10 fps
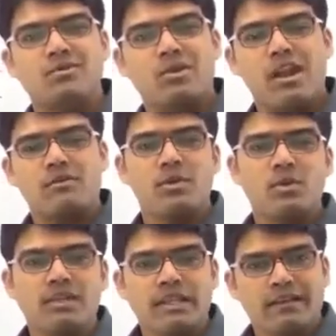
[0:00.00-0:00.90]
You cannot be
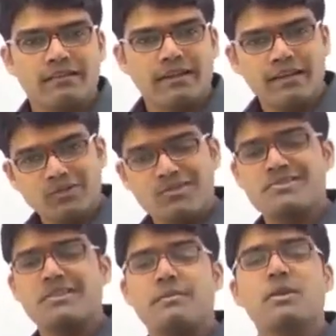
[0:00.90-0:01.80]
doing that, right? You
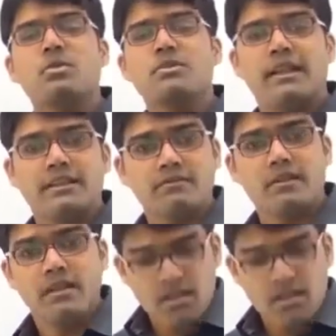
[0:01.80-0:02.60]
just skip and go to the next one.